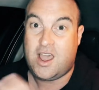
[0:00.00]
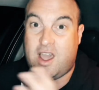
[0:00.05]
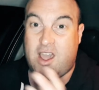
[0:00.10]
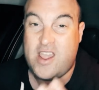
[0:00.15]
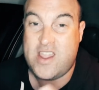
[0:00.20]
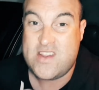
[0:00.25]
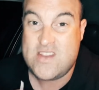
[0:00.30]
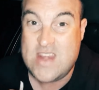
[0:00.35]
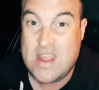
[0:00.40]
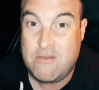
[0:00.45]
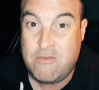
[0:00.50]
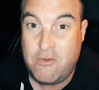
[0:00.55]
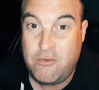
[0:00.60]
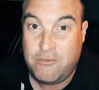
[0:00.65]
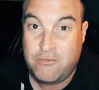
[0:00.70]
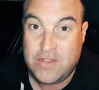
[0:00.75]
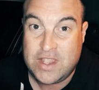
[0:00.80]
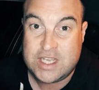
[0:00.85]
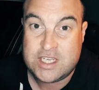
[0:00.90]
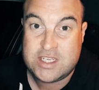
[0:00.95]
I'd never
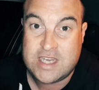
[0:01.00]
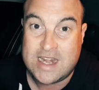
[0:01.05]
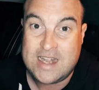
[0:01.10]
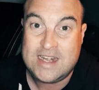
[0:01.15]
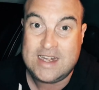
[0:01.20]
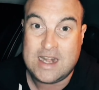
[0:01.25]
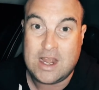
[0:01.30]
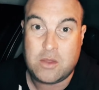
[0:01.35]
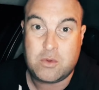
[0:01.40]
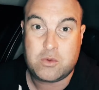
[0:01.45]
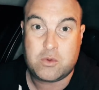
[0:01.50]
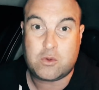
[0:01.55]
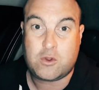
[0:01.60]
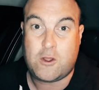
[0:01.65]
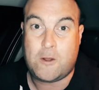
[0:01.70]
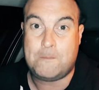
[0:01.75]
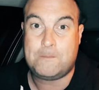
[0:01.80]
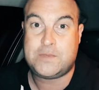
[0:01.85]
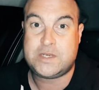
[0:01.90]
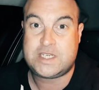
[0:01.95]
fished any local
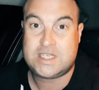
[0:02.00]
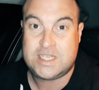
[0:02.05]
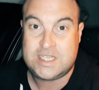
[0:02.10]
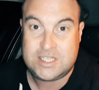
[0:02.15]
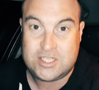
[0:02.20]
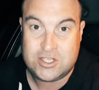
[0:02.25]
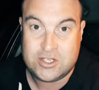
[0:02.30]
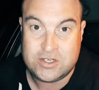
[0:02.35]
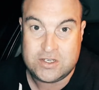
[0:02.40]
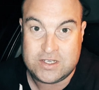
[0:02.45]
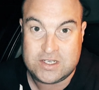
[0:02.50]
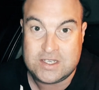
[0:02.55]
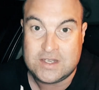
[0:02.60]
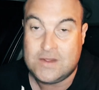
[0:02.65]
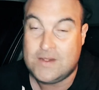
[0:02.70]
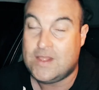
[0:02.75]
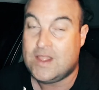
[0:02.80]
competitions,